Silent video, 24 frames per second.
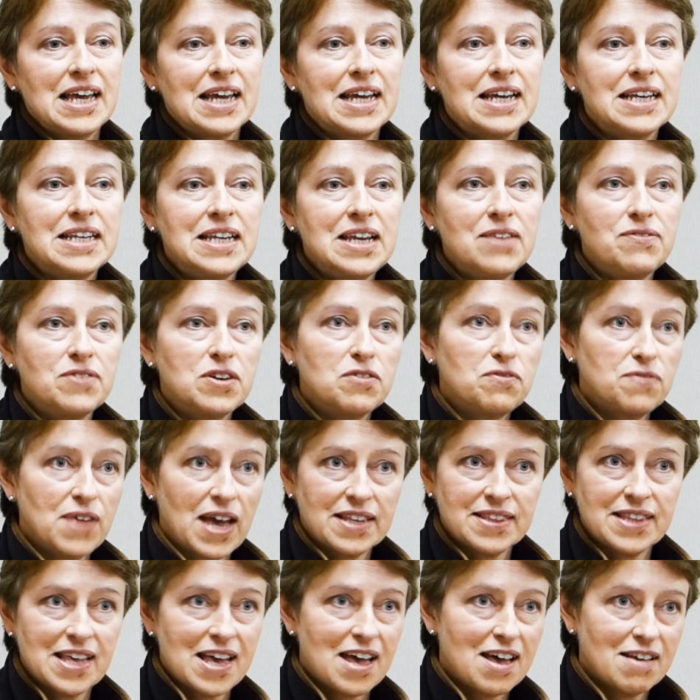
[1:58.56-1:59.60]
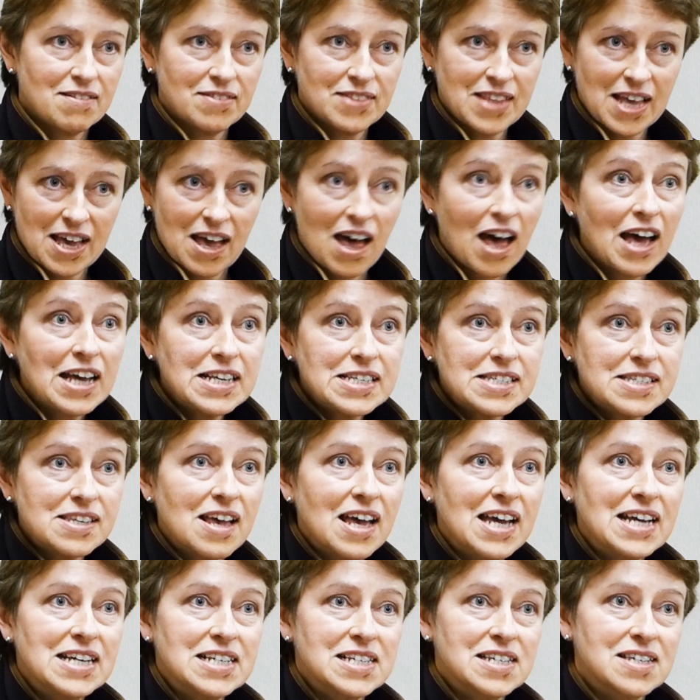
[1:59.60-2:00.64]
It can even affect their, their
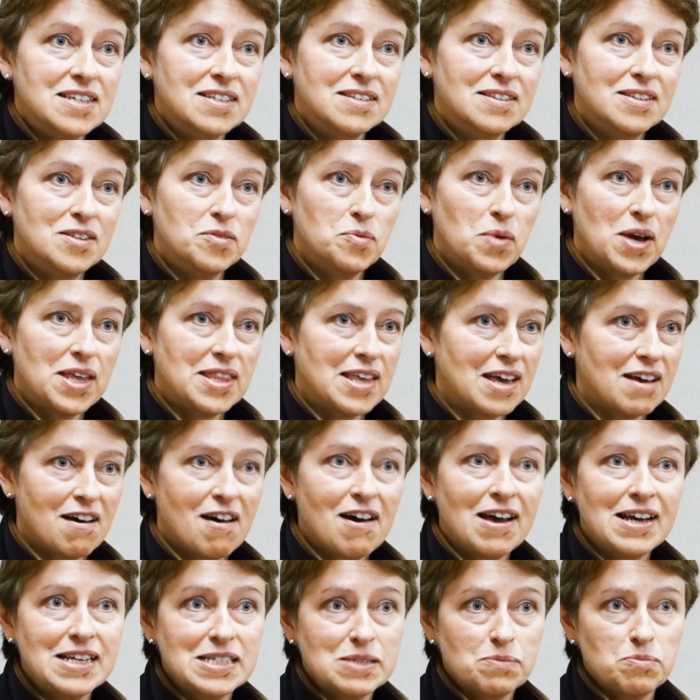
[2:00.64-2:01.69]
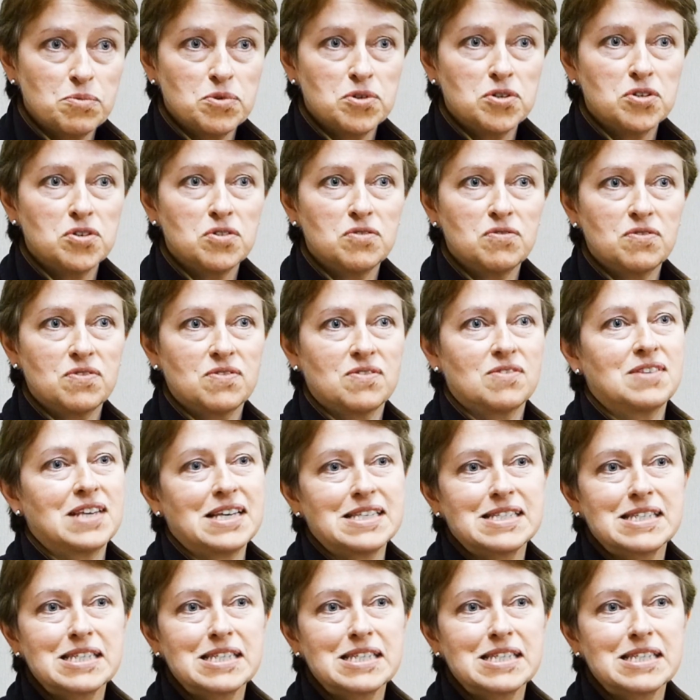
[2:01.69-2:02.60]
eyesight, the way their eyes move, their